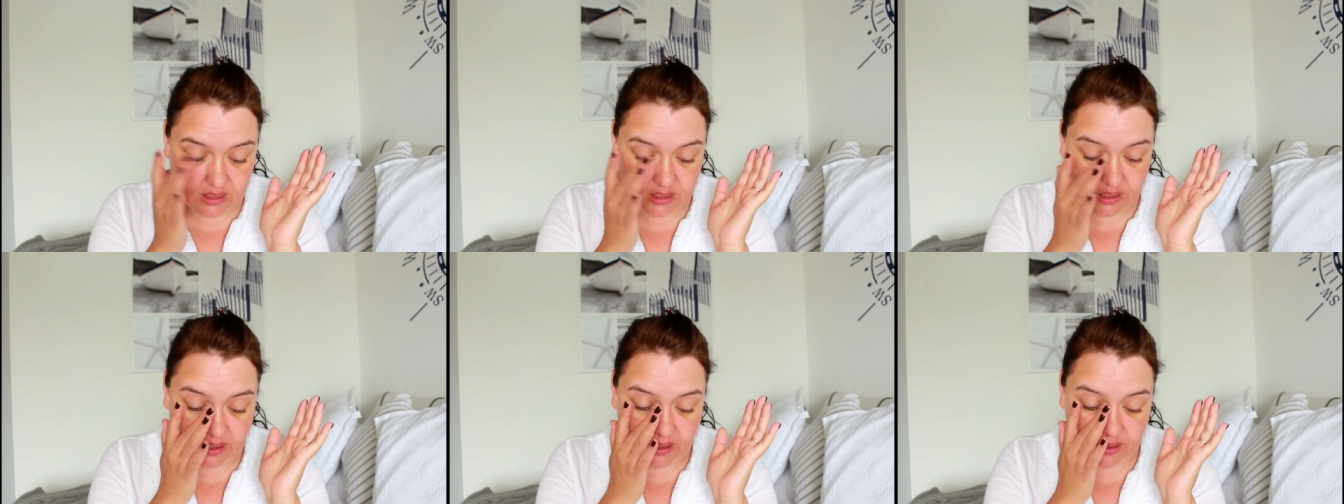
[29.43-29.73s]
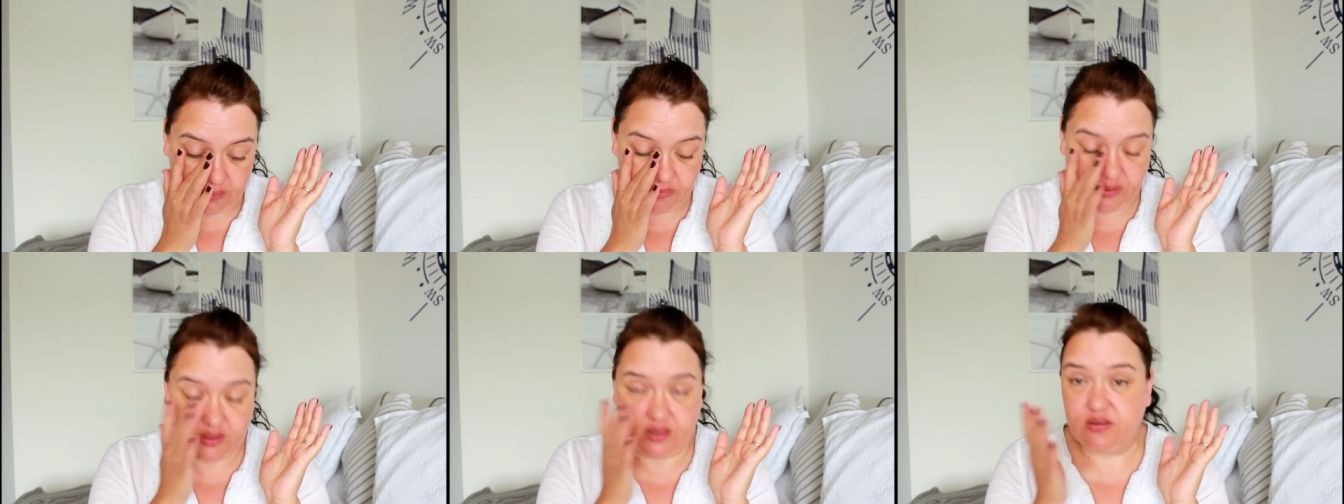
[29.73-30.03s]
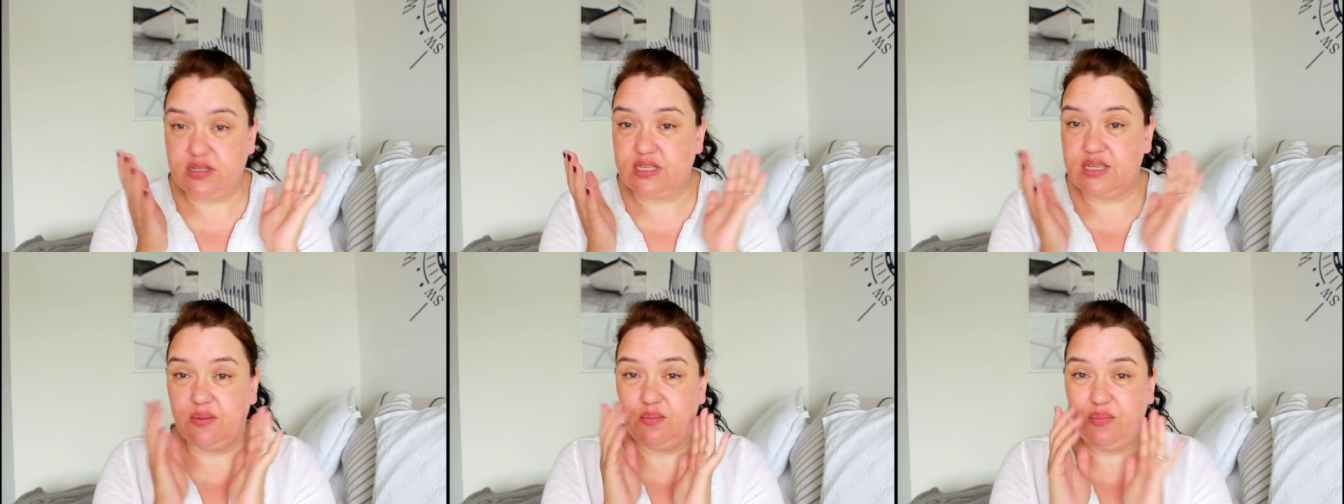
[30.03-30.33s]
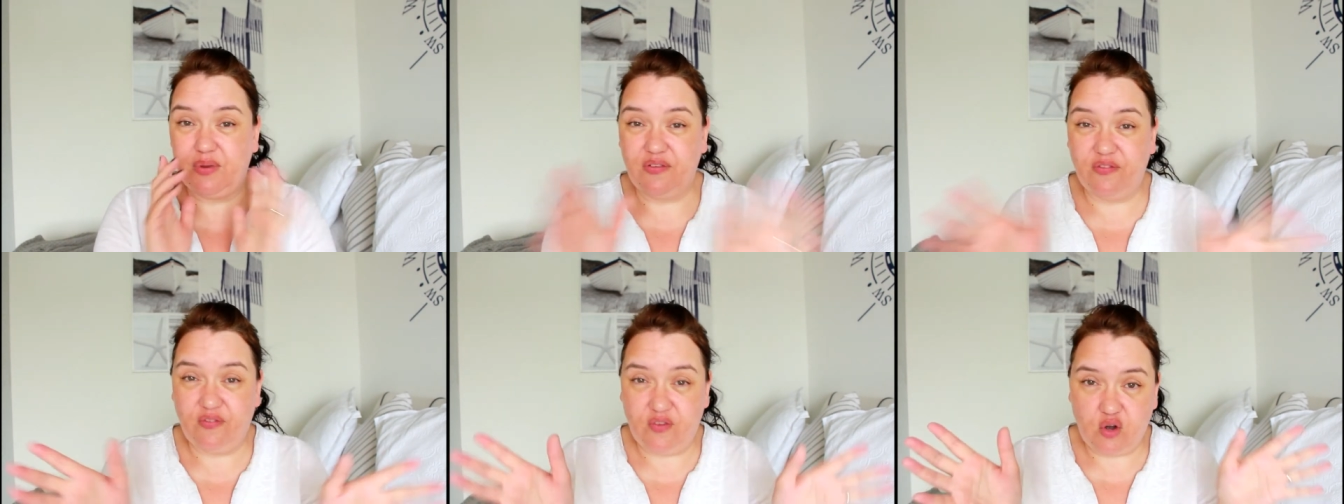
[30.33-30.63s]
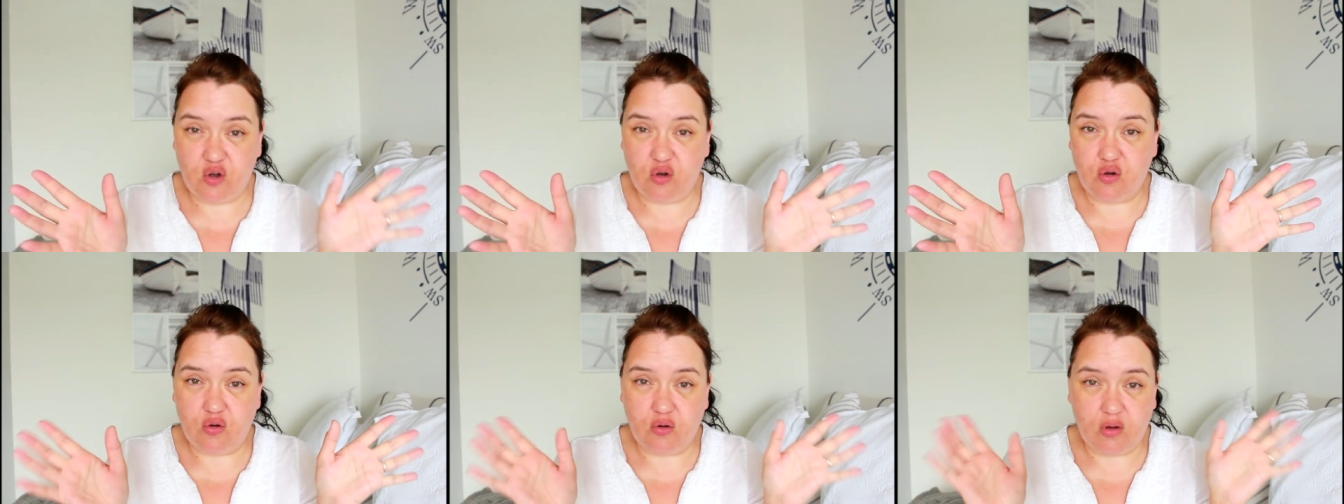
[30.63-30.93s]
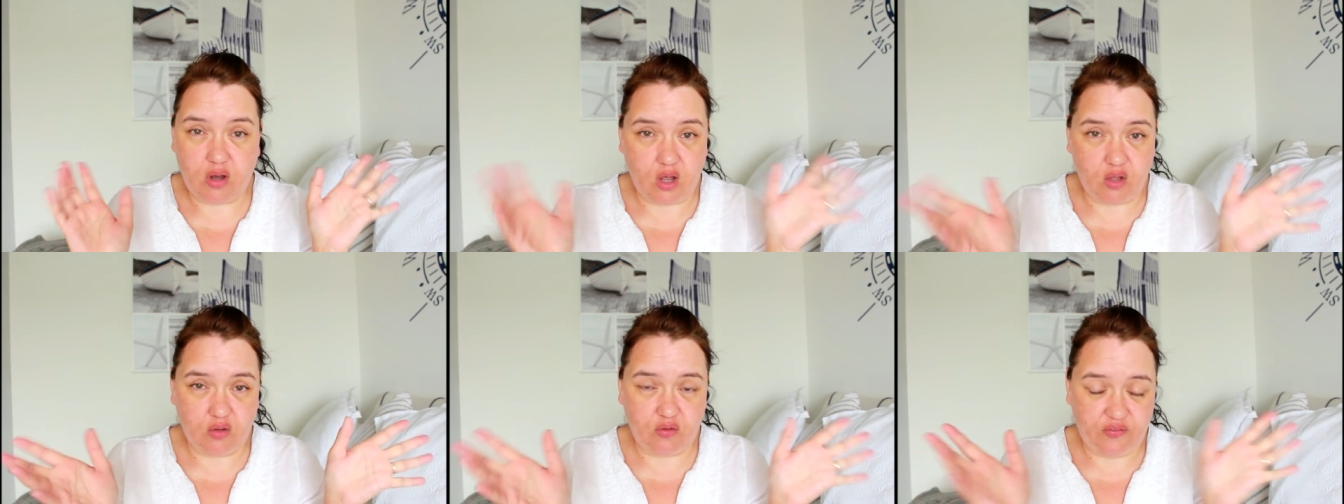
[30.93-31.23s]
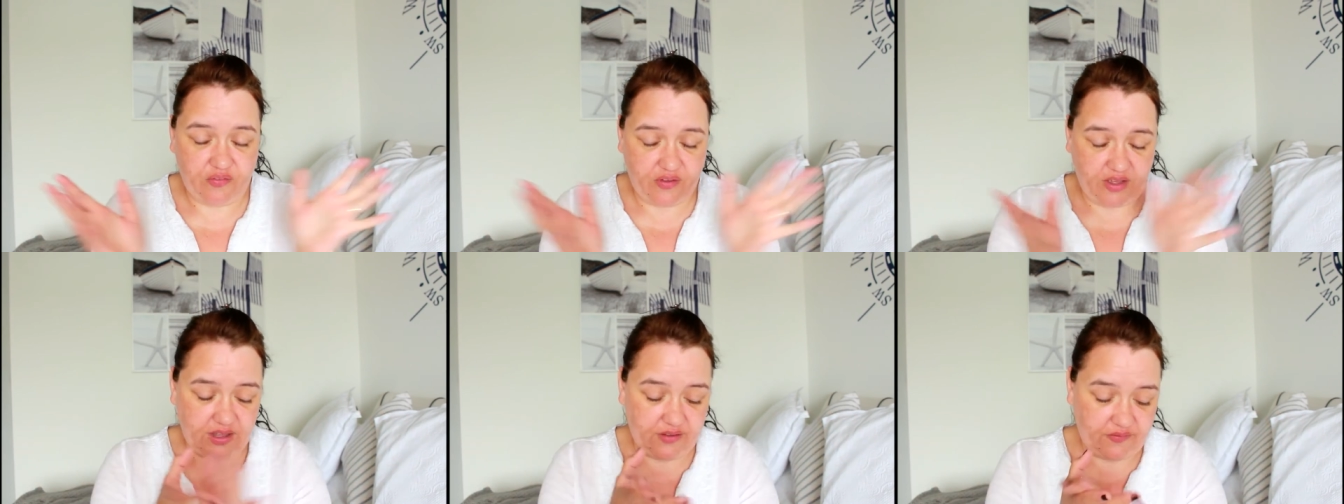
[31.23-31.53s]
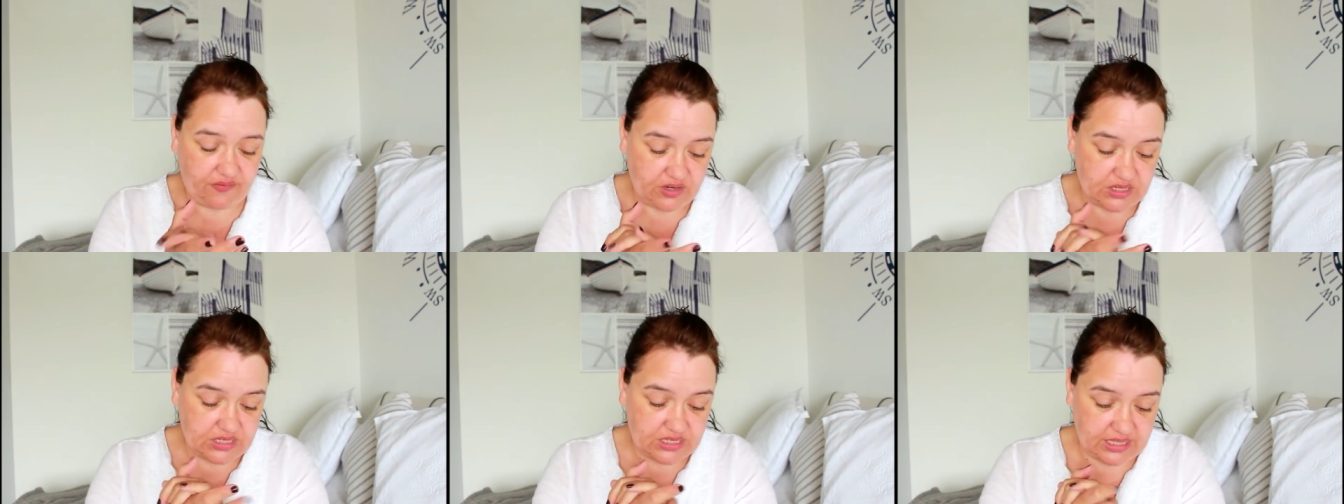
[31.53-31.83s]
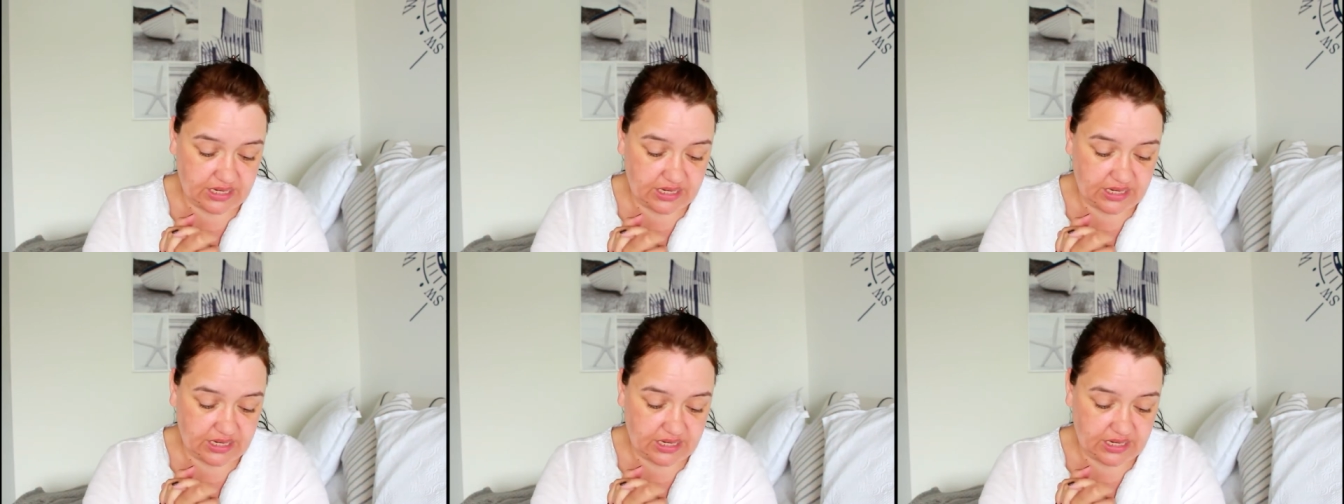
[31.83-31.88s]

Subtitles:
that you've seen before, old favourites.